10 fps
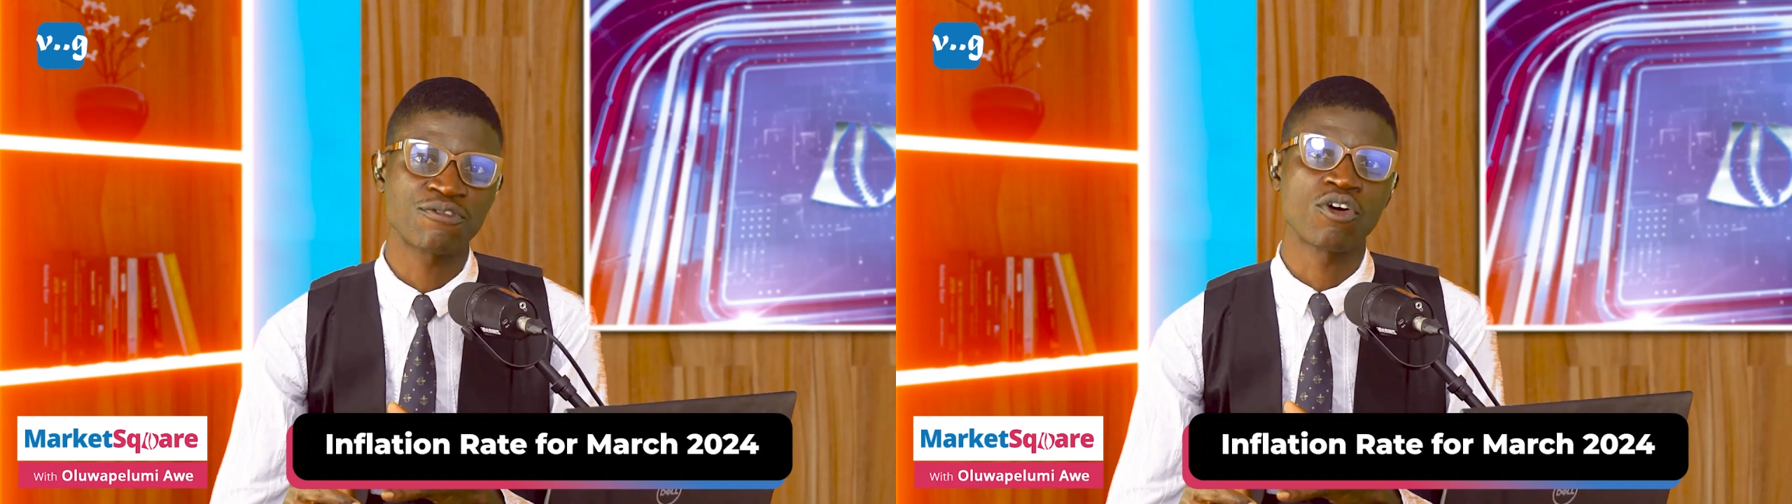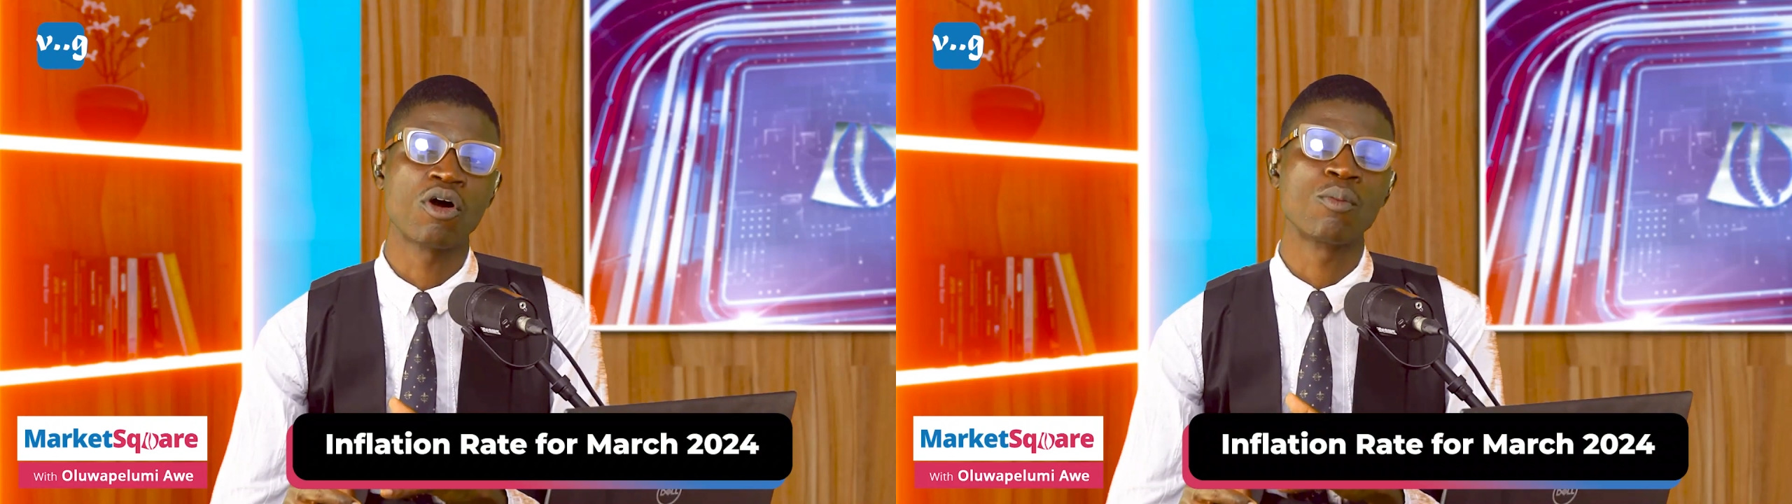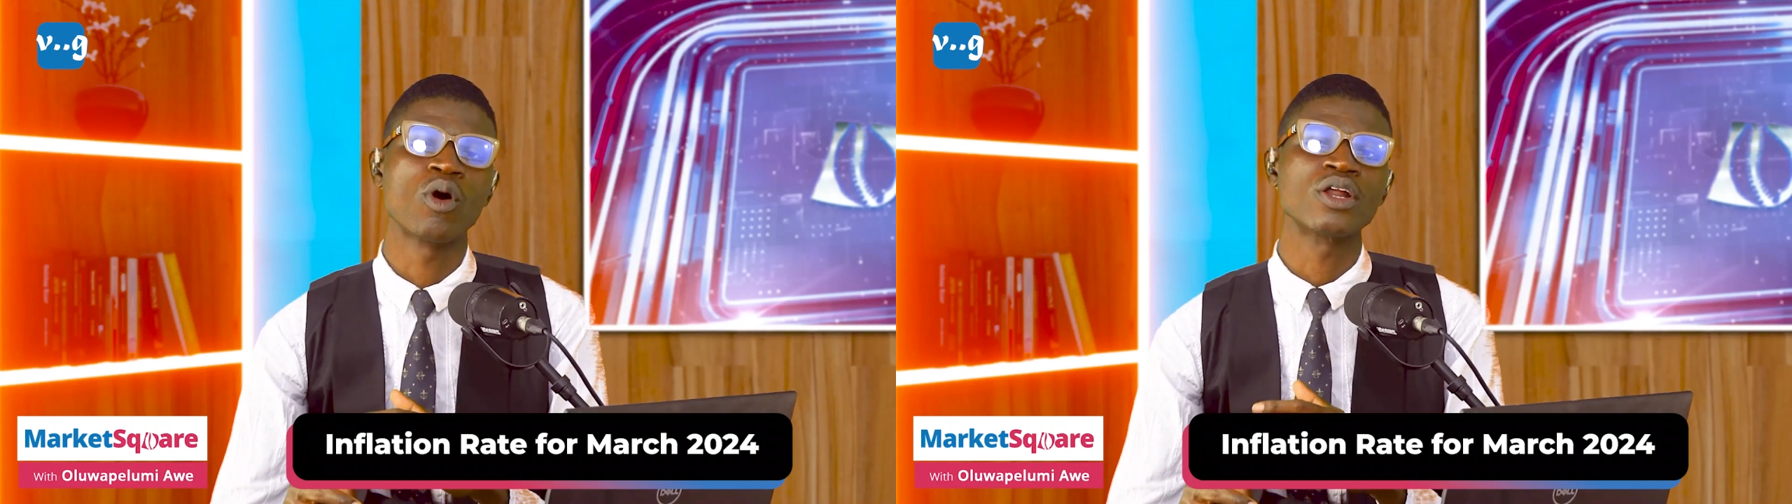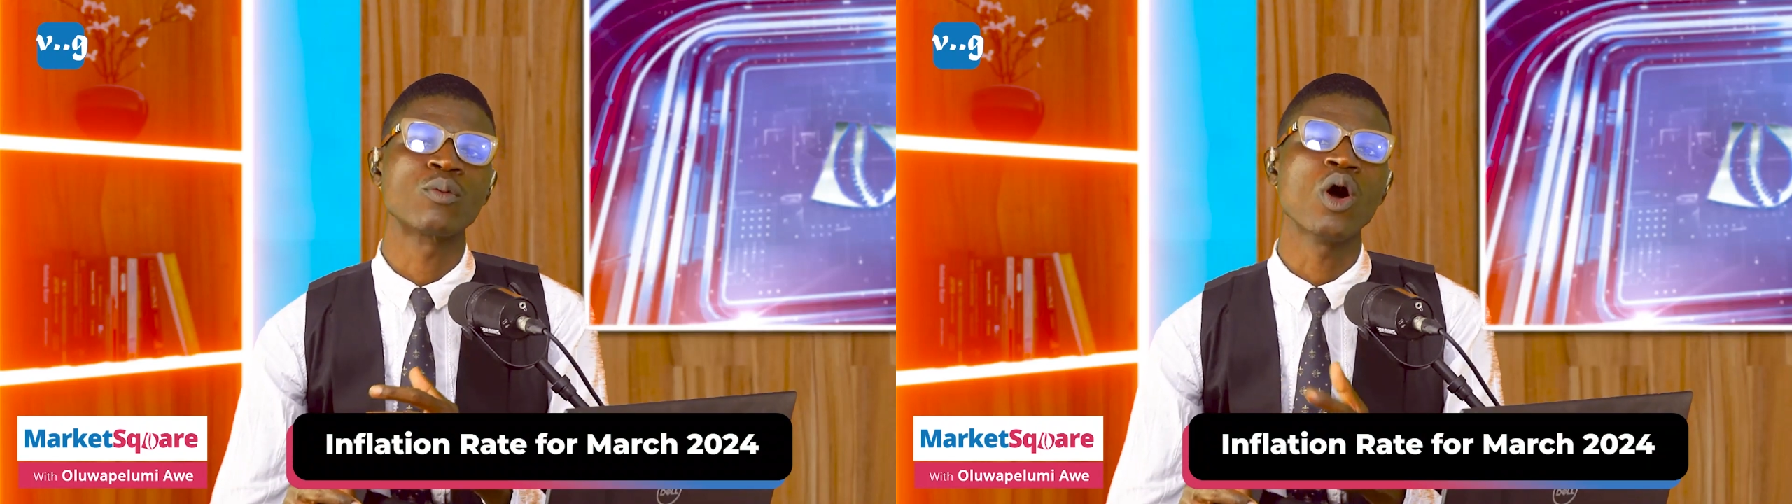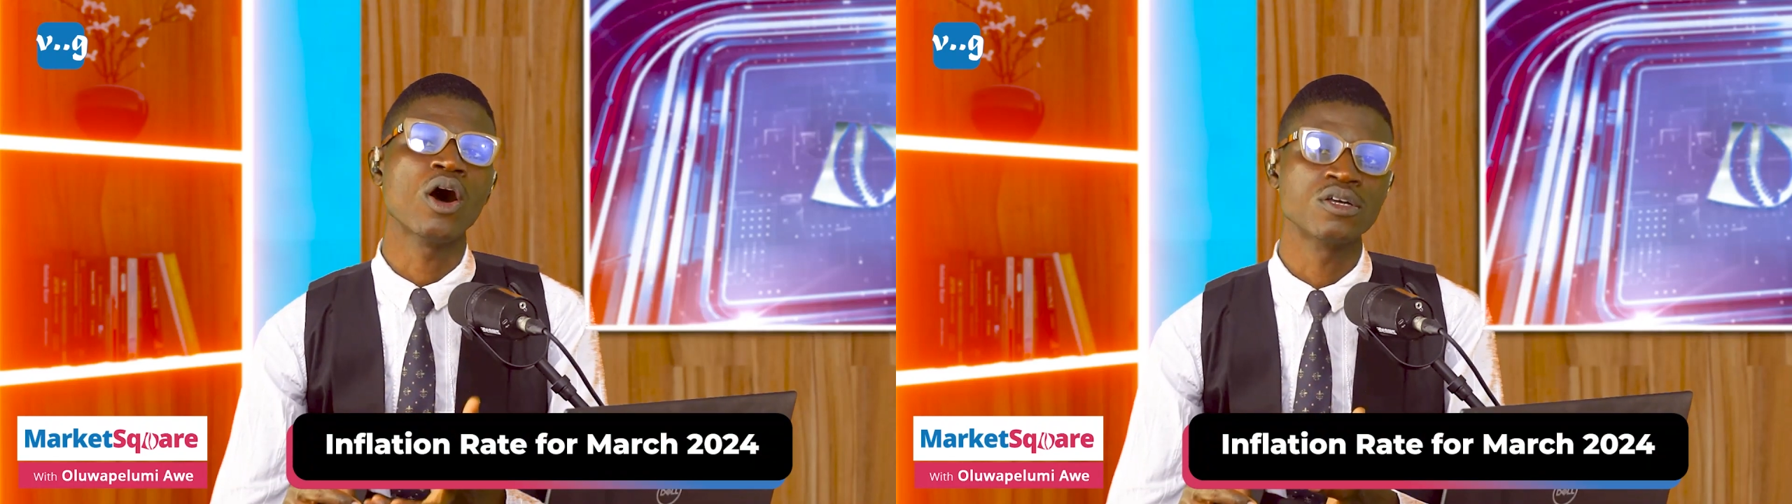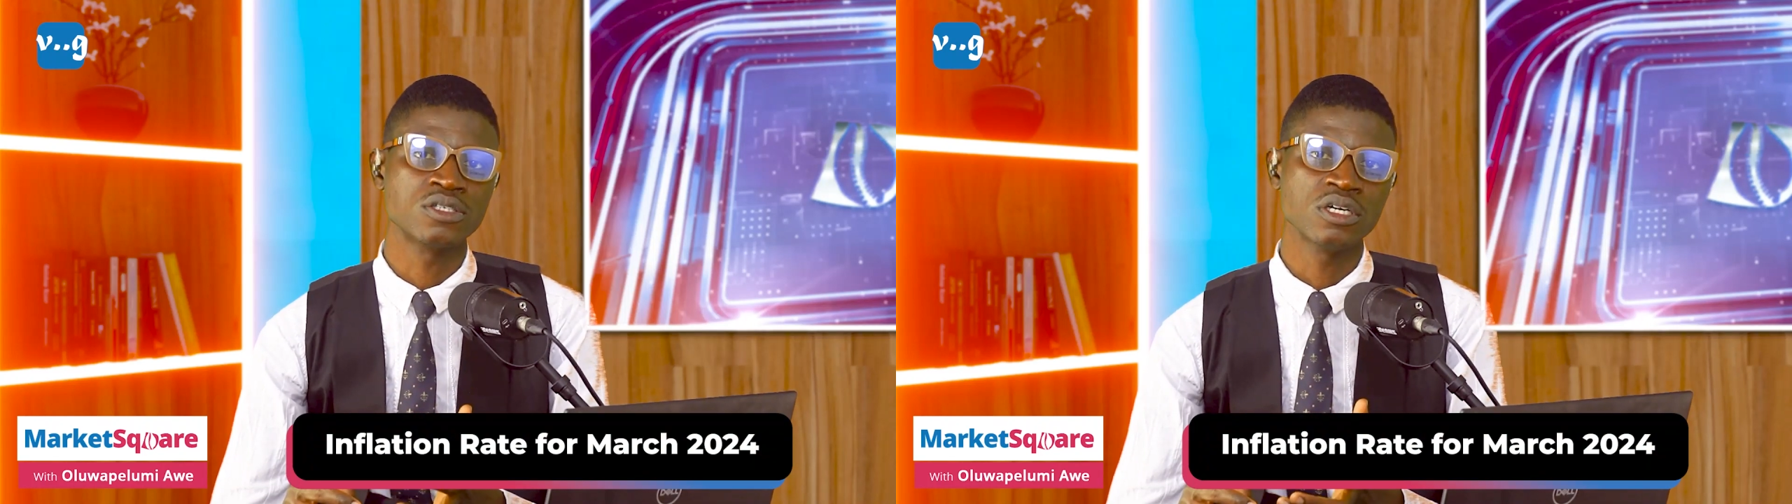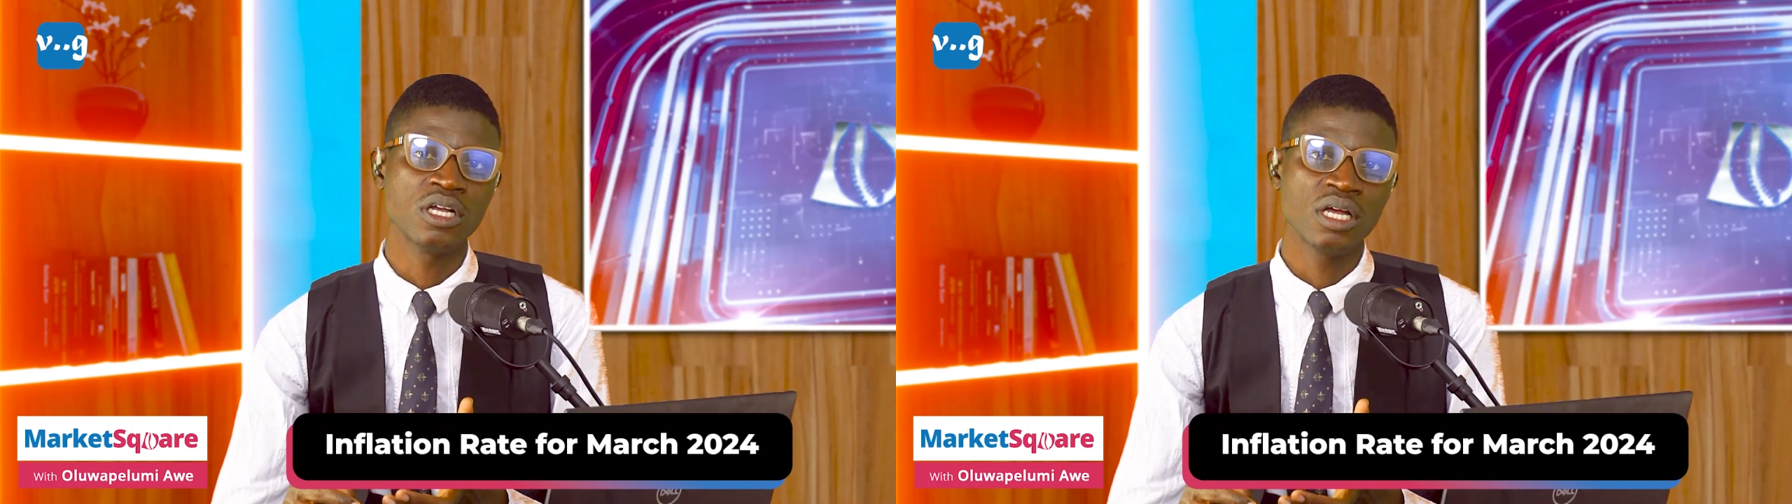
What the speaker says: from what it was,